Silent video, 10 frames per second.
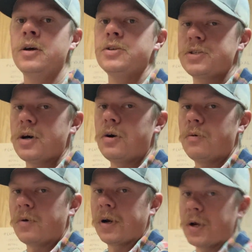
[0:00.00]
So
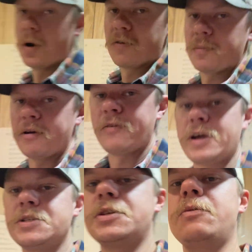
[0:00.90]
we're going to go over to my fancy